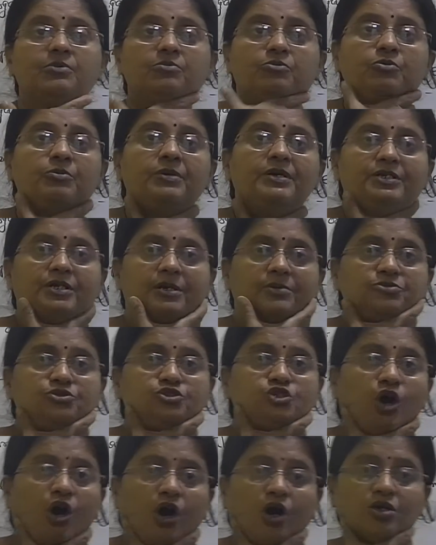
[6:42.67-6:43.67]
movement of
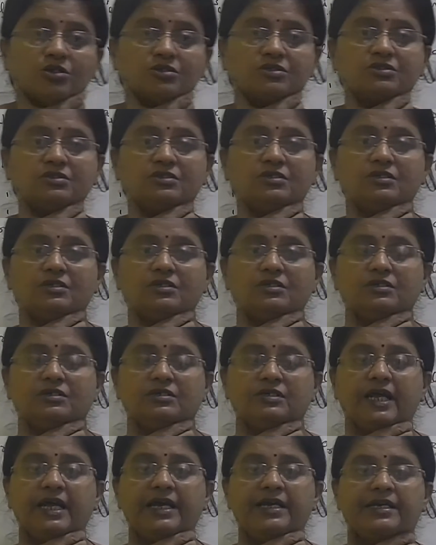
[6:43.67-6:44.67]
jaws,
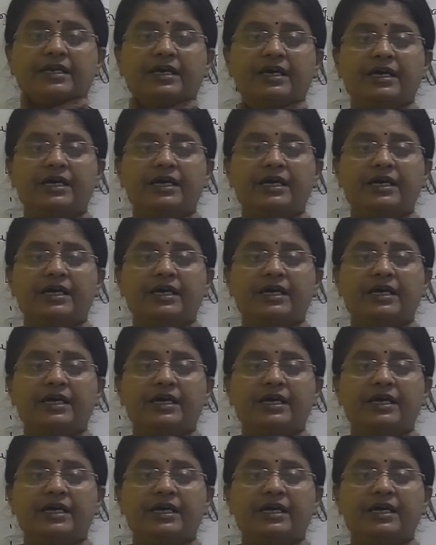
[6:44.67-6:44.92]
right?